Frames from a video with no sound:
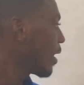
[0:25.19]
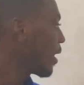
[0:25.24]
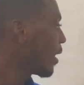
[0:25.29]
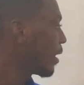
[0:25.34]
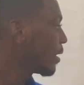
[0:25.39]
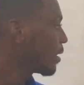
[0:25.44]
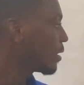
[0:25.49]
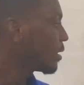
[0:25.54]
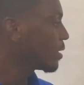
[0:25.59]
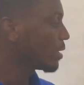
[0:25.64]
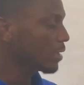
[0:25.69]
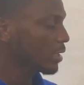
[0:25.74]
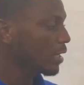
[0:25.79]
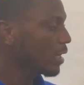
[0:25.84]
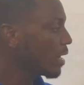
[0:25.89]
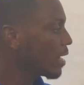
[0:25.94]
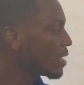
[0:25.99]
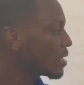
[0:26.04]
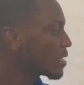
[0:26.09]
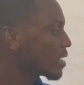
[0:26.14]
And the
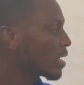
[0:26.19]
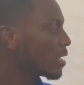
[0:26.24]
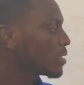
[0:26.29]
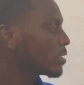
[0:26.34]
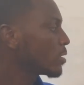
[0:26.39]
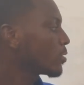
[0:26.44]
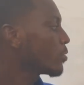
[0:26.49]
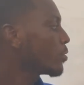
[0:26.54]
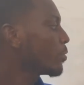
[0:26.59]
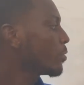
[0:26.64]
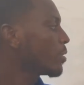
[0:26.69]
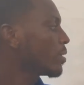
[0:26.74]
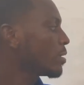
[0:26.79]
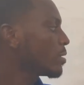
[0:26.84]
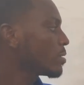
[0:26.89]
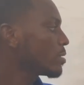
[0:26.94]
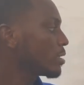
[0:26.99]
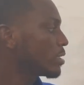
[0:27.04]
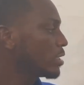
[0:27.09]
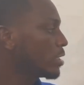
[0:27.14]
last category
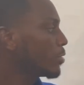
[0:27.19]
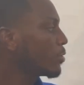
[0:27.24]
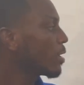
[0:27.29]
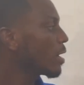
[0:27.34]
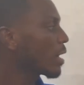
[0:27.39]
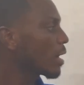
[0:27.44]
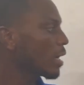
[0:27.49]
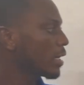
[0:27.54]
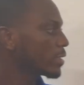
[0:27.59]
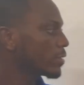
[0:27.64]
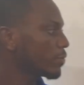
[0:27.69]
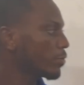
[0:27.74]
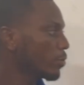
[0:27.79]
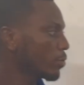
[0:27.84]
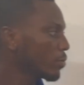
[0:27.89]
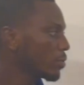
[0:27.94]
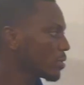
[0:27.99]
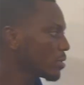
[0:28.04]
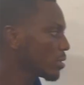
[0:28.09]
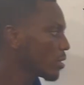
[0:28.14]
is general cash
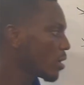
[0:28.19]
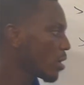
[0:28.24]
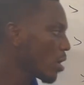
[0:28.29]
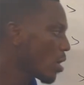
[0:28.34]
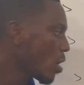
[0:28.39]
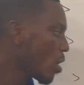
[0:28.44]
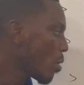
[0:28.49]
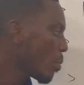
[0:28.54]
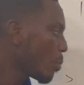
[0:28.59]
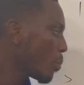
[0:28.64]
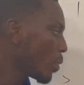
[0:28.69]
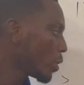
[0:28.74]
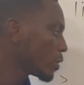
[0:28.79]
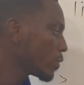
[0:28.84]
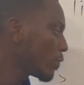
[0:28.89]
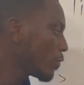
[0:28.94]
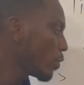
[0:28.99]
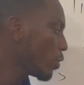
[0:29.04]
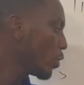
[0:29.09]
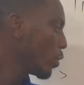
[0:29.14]
flows,
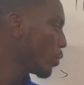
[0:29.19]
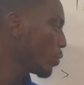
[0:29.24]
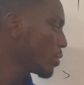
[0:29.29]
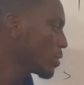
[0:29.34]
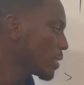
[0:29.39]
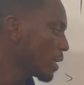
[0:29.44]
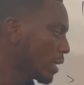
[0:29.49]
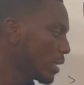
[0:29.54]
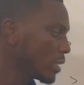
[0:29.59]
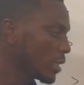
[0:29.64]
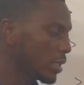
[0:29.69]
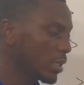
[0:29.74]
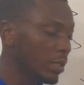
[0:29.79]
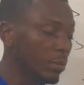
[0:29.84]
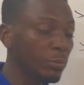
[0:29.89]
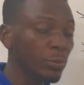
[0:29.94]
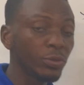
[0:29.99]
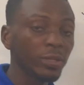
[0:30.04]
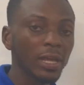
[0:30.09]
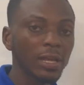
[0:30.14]
portfolios and
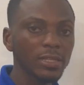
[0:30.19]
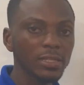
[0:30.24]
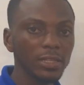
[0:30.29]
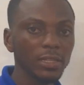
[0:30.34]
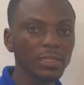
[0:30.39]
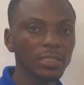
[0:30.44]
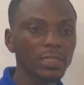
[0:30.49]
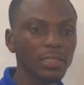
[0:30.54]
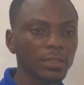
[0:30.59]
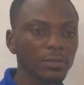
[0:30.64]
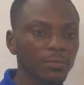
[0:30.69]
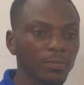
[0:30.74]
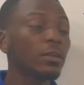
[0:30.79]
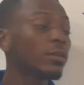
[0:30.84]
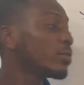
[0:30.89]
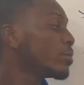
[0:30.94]
immunization.